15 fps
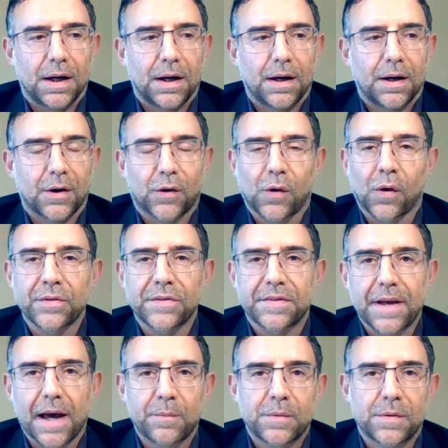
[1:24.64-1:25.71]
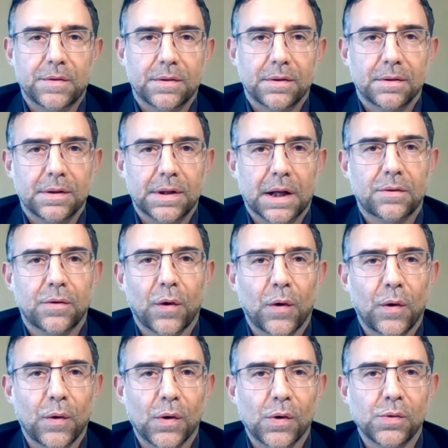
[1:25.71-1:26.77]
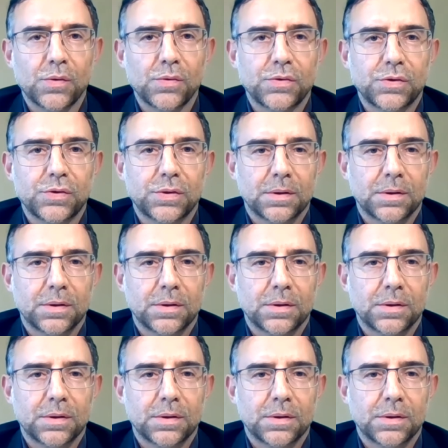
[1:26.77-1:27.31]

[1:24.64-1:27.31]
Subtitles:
a concept that allows